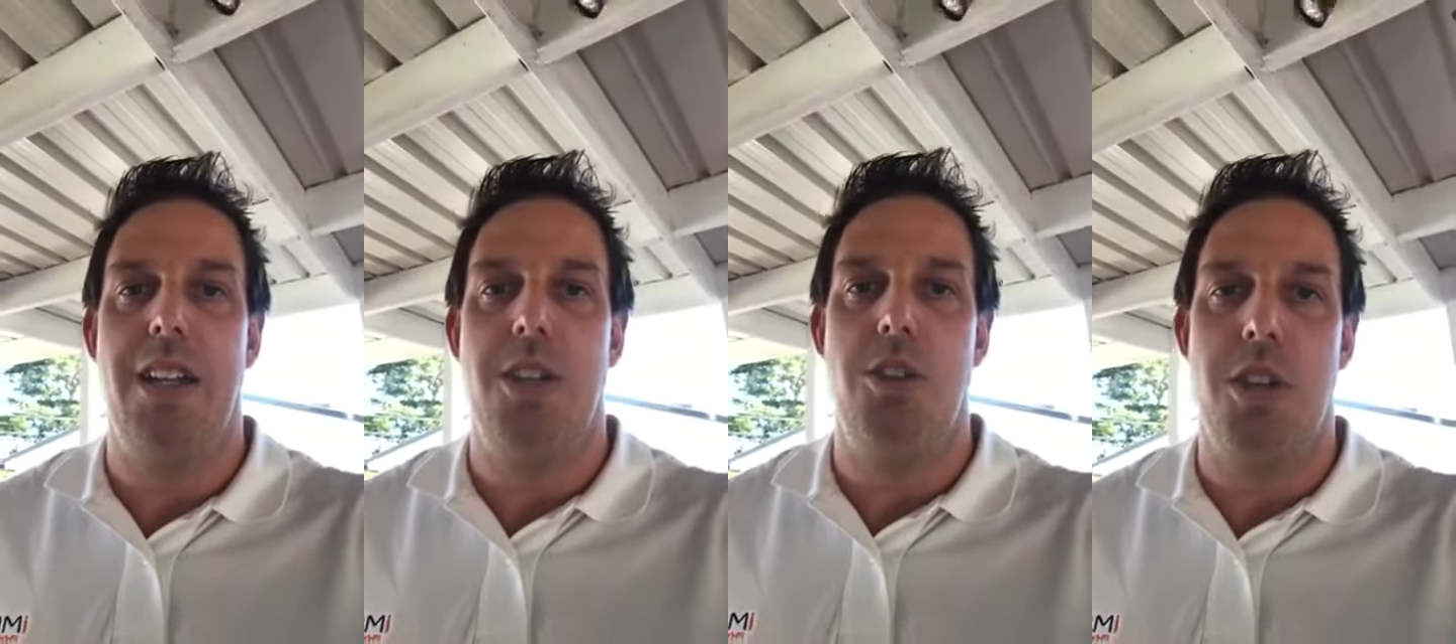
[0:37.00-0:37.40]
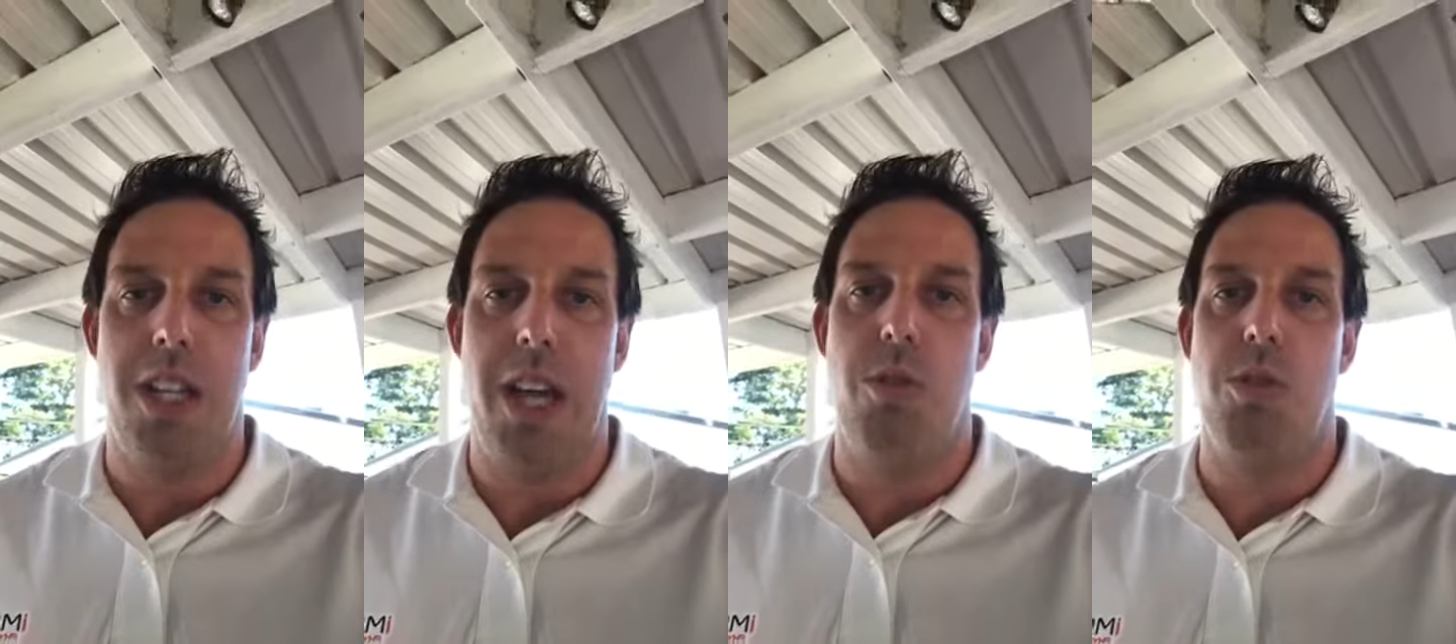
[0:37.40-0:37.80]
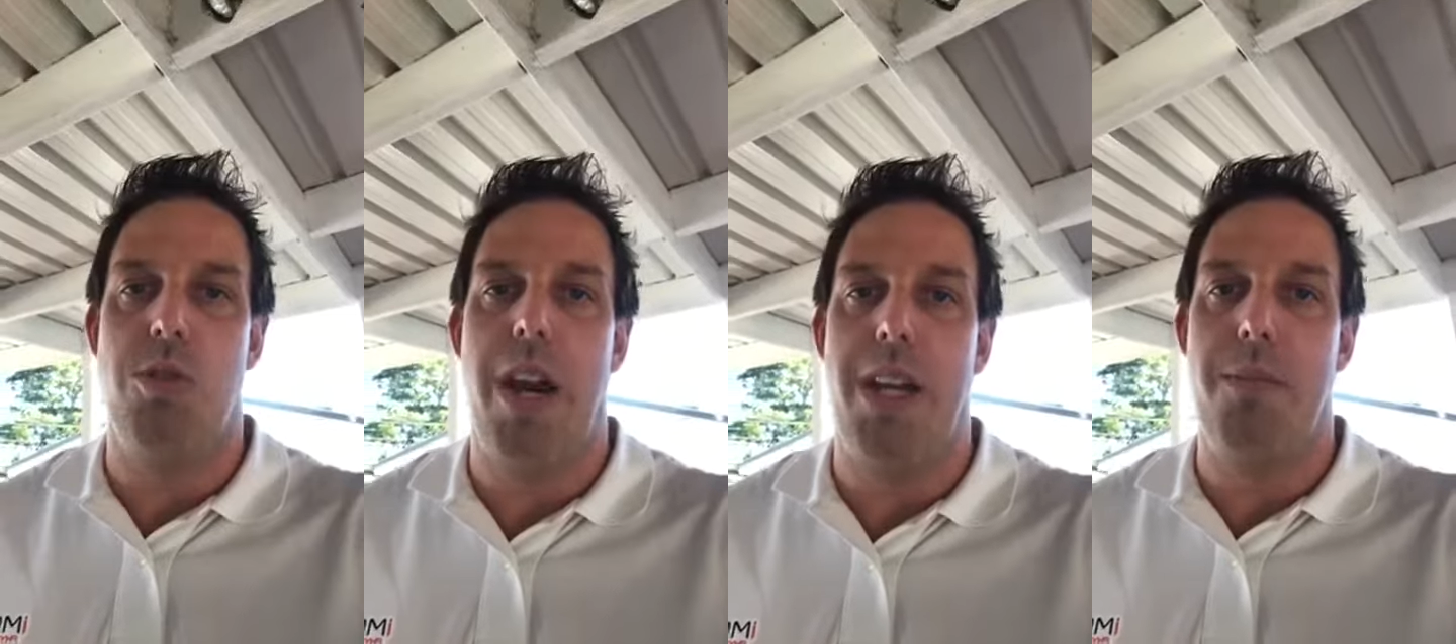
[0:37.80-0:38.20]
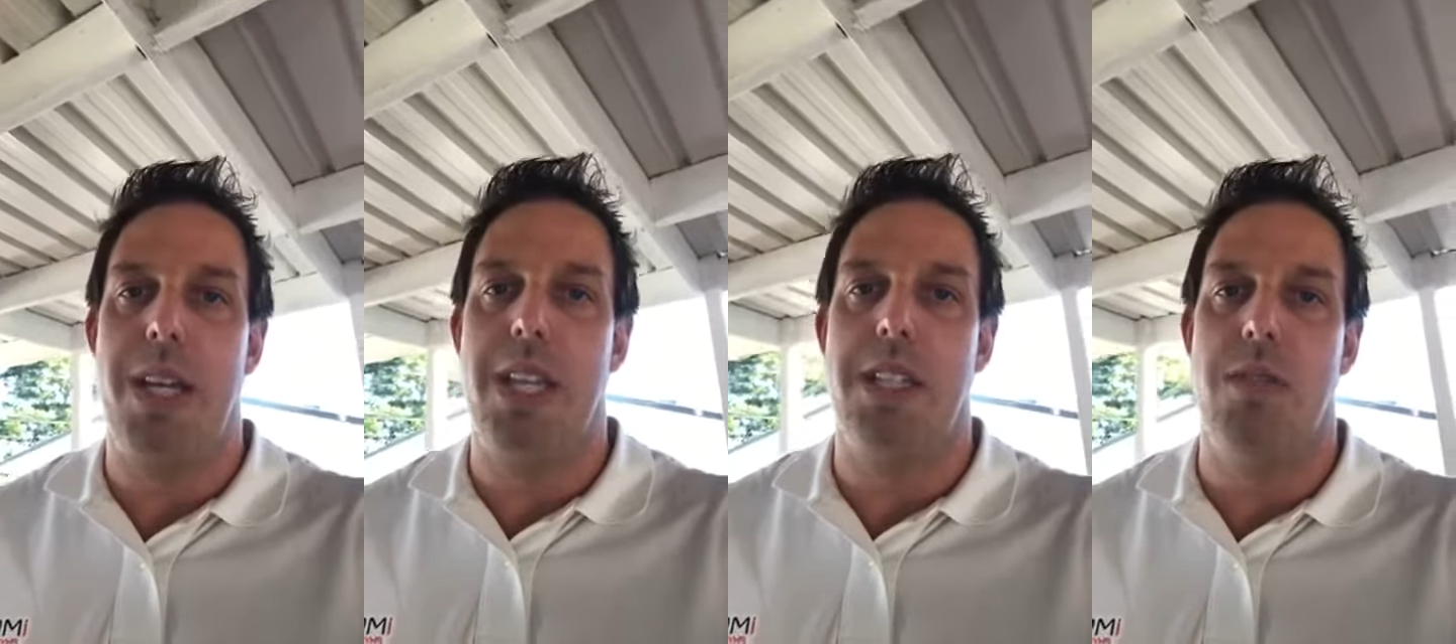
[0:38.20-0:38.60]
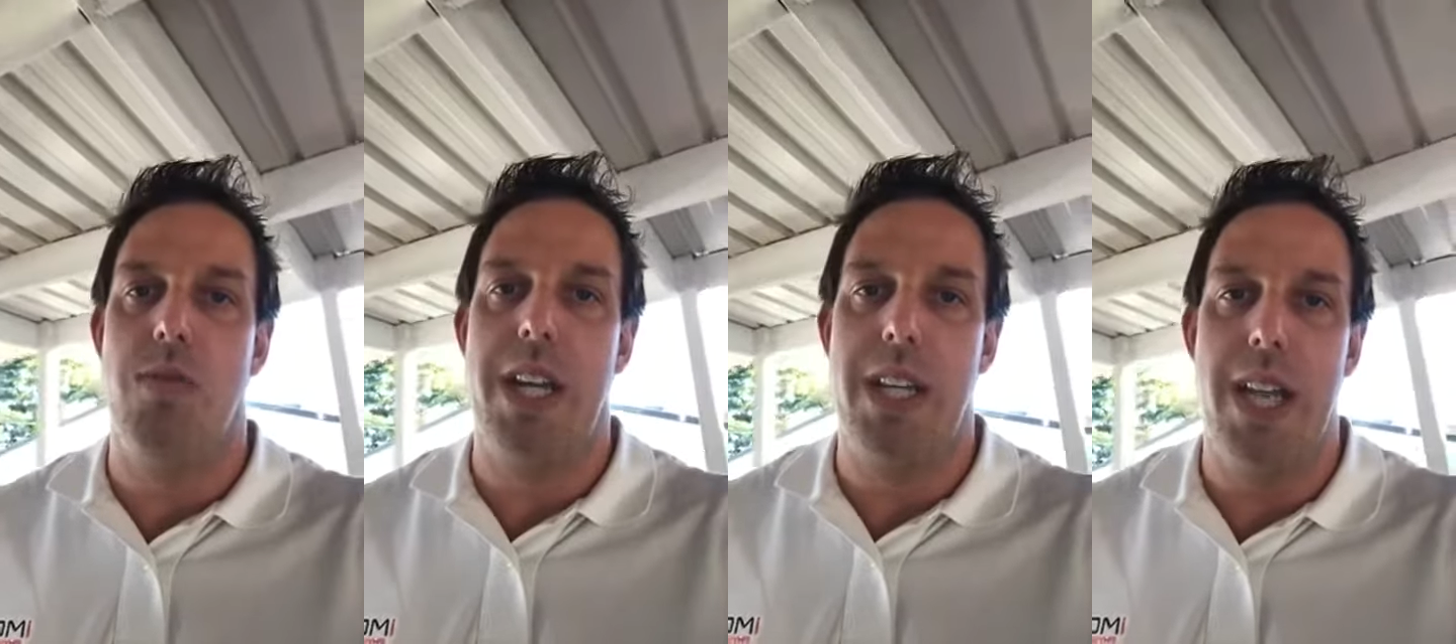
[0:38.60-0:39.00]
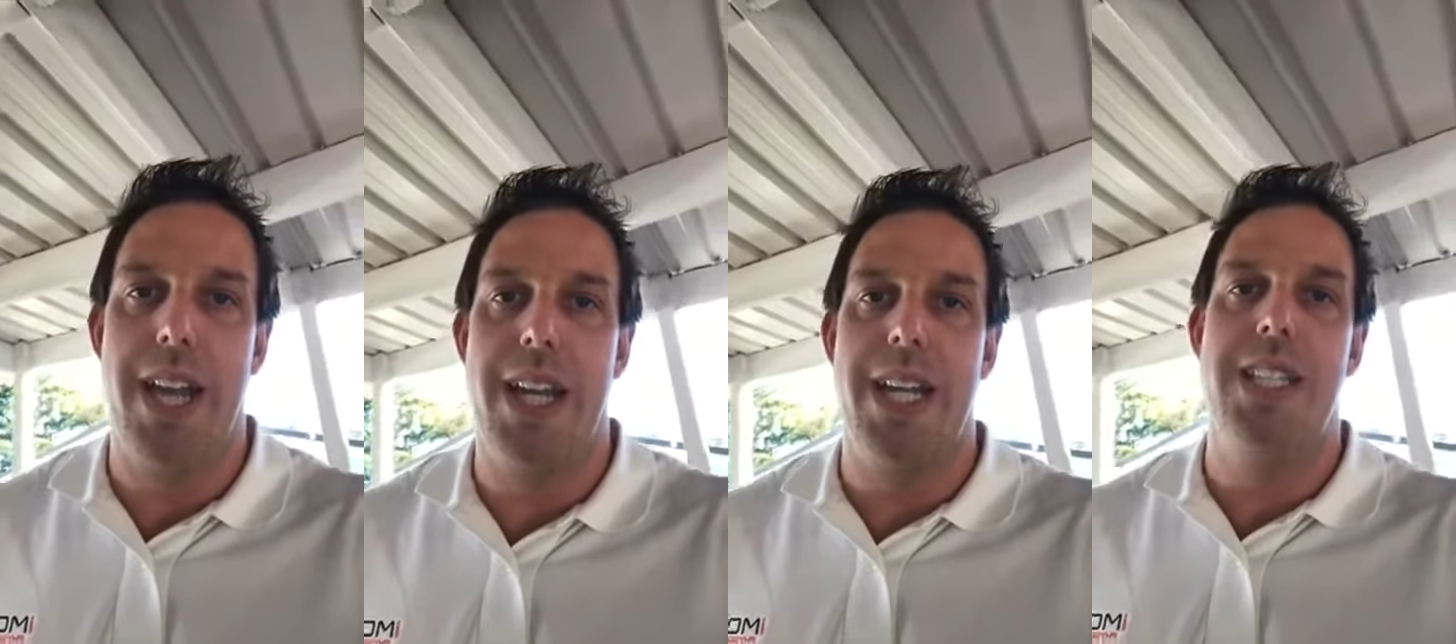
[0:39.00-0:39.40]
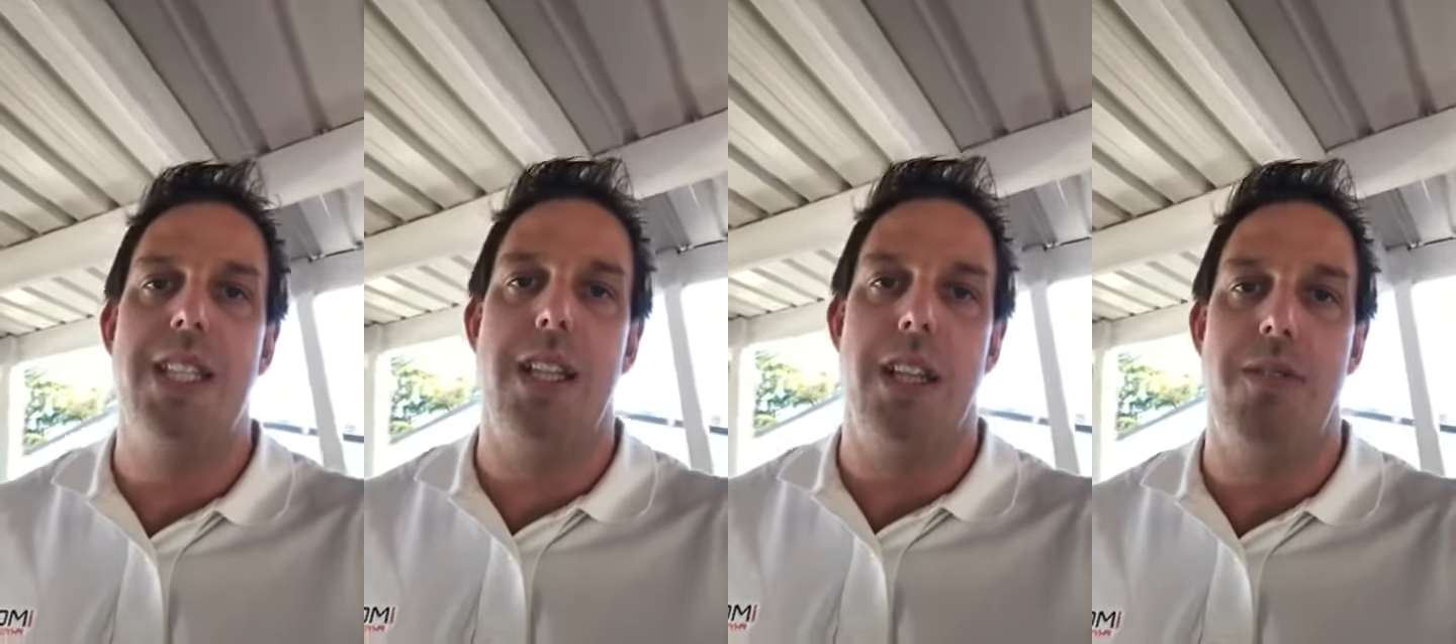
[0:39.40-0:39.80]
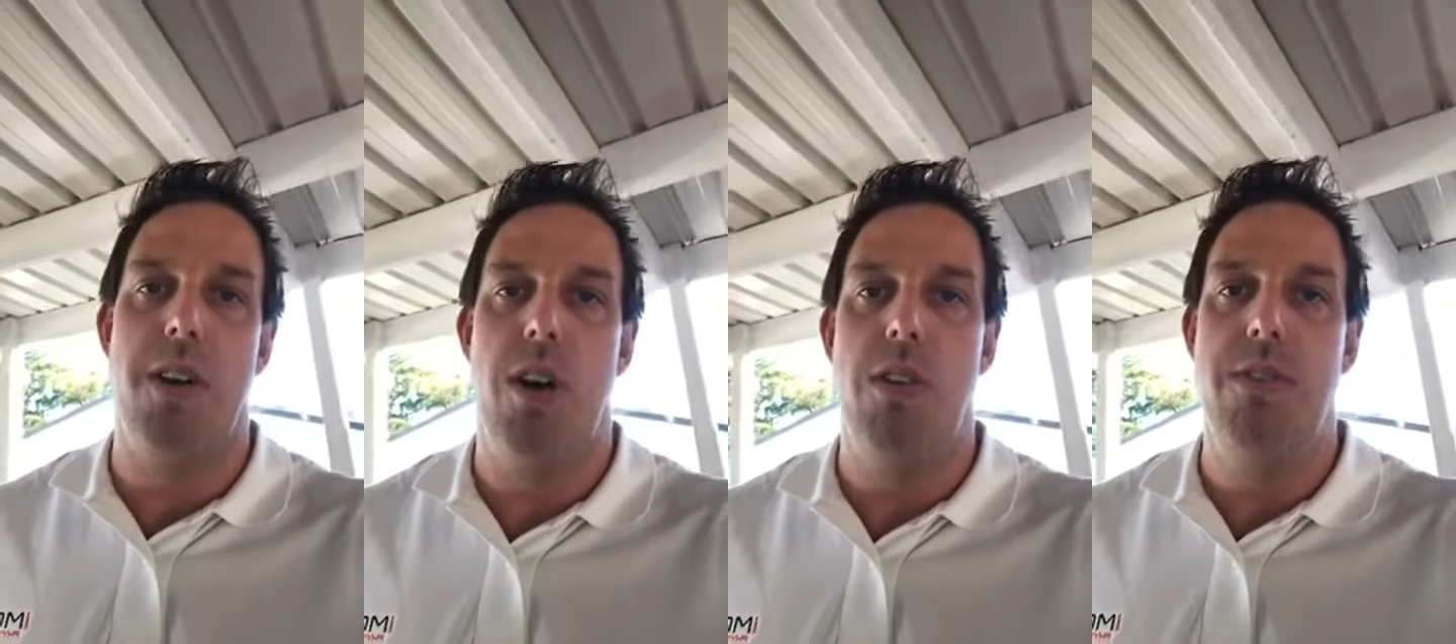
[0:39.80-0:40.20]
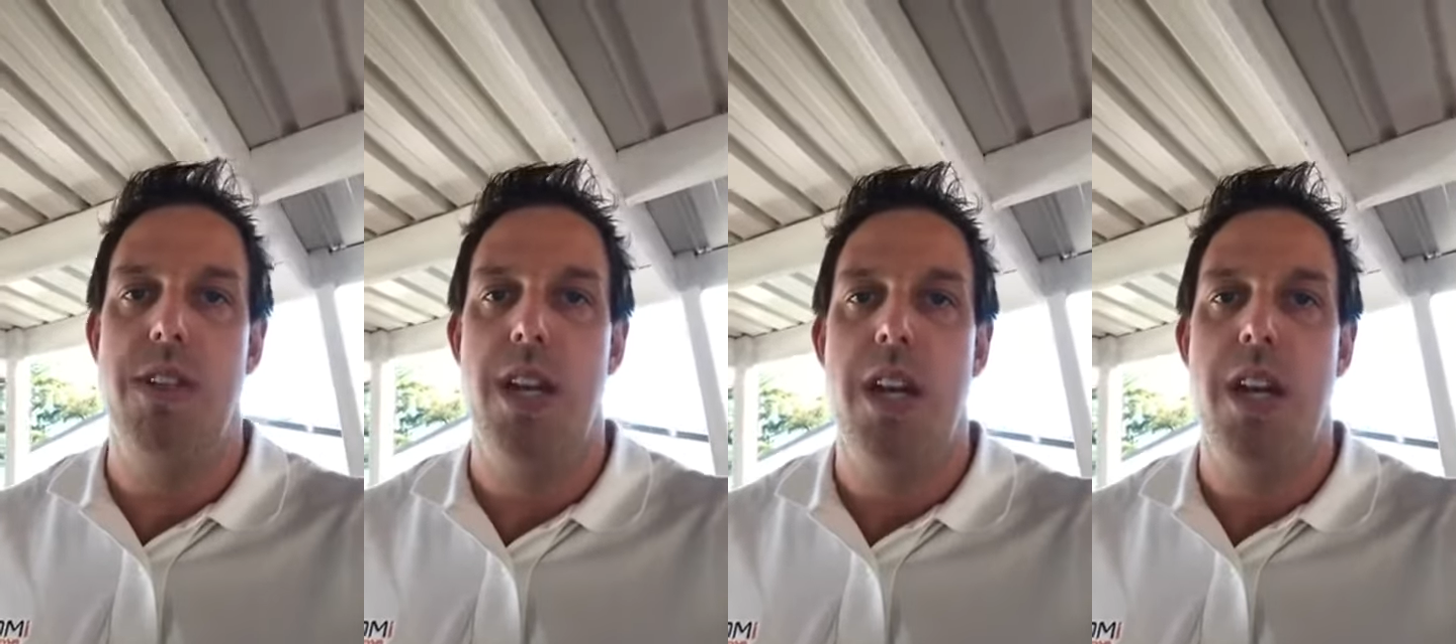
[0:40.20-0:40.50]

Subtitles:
unilateral training because the rear leg is still involved.